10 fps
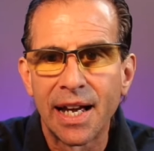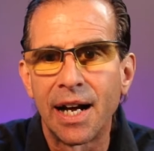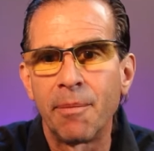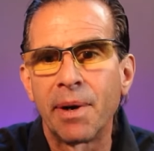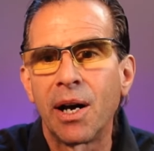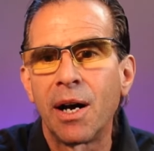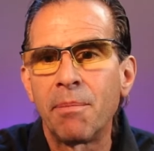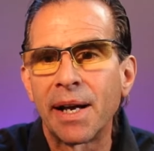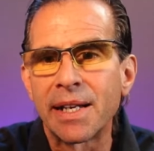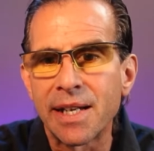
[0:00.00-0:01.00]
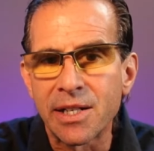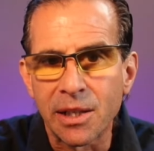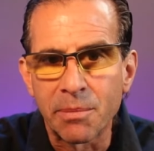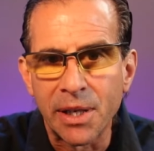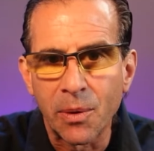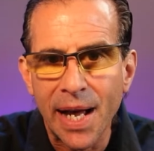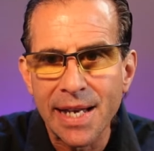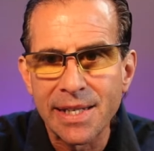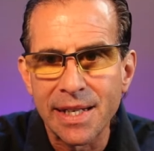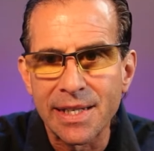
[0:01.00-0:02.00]
I'm going to up my essential amino
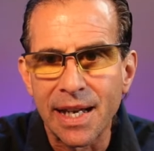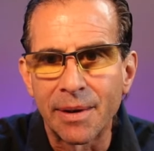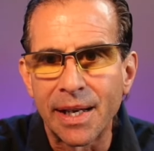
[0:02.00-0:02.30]
acids.